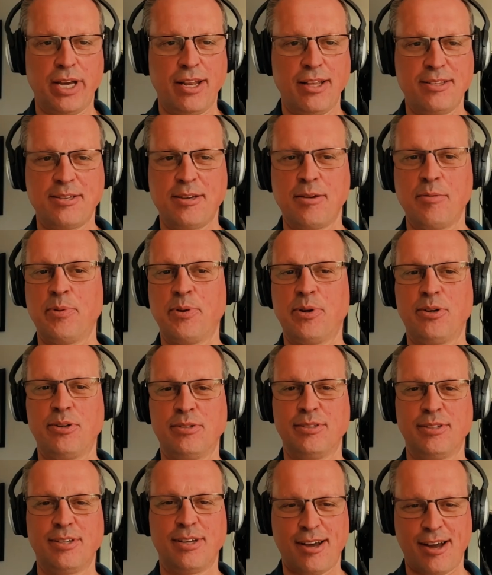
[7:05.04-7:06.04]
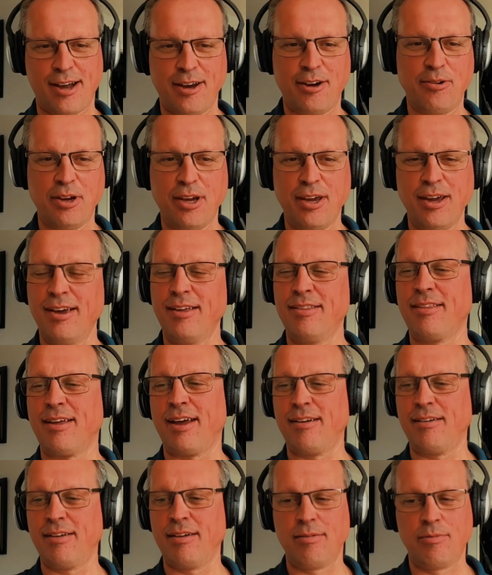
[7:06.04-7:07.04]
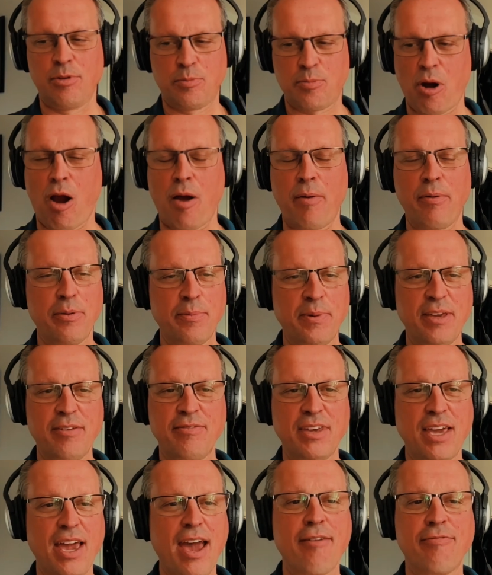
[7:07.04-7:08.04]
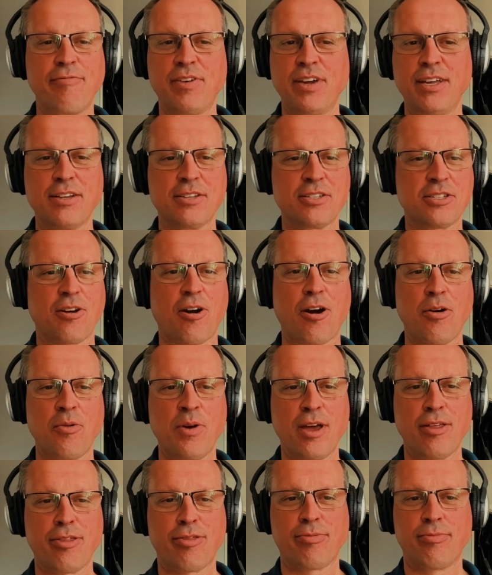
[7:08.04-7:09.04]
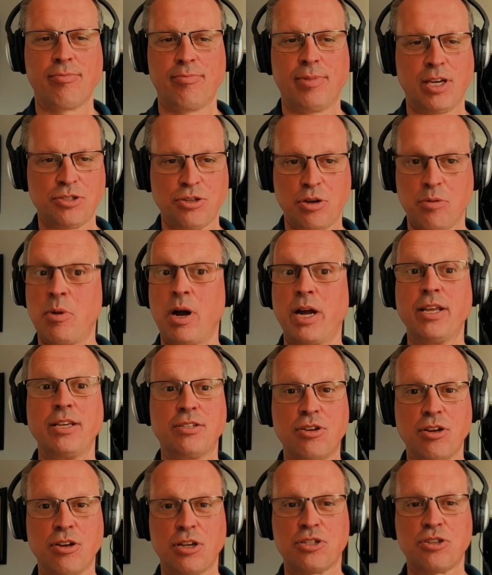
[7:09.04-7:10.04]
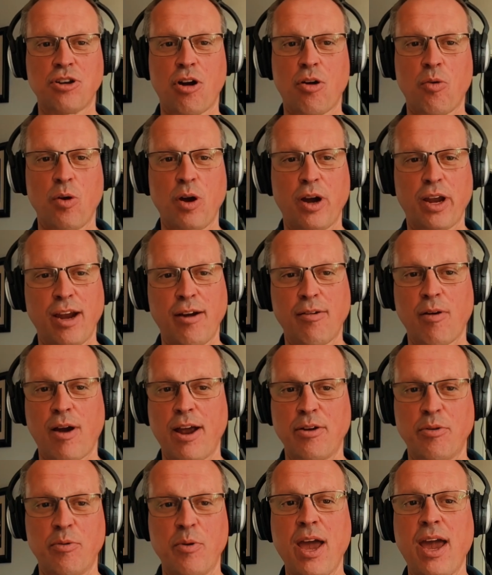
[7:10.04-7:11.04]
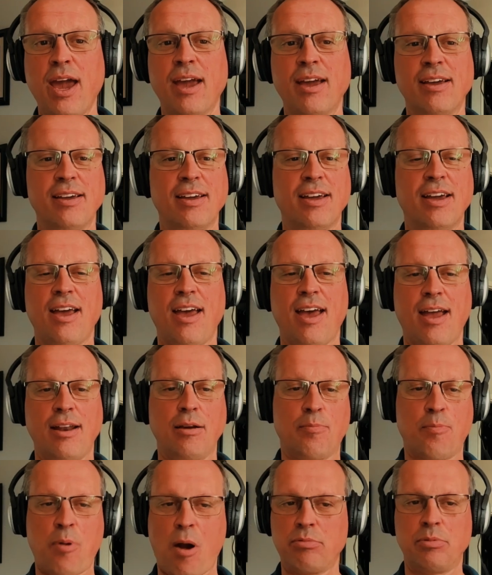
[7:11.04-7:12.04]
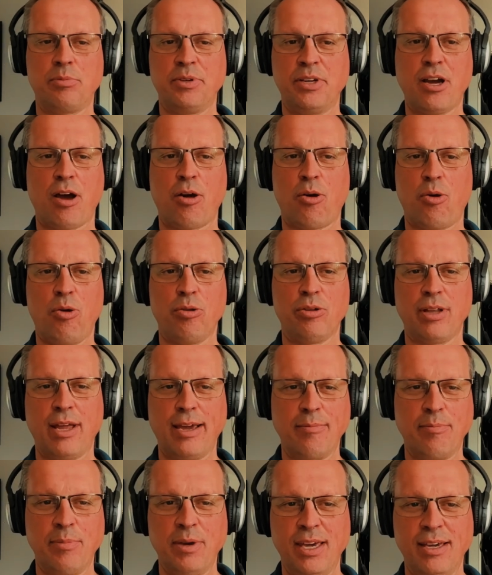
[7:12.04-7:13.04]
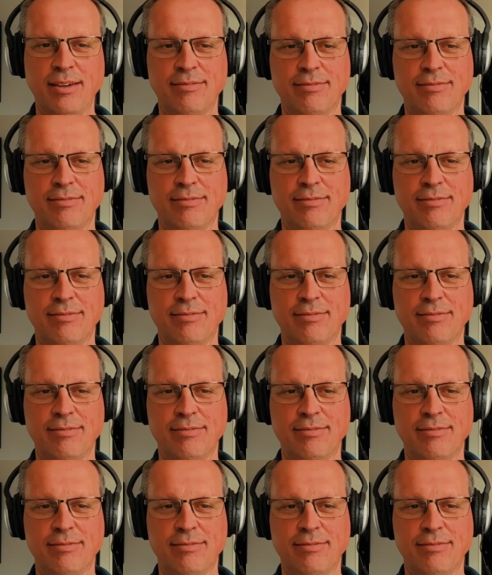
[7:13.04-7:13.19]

and simple, I agree that it would probably be VFE to start with because your money's going to start working right away. And you're probably not old like me.